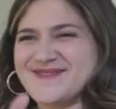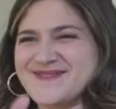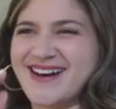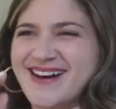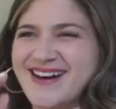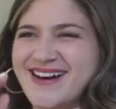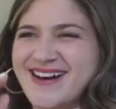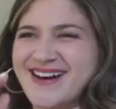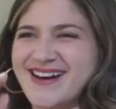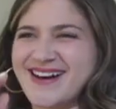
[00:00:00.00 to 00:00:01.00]
Oh my
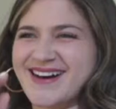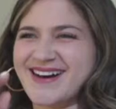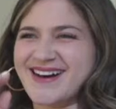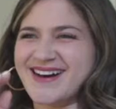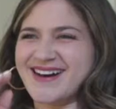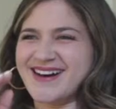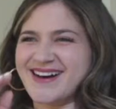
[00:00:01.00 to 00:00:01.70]
God, who said that?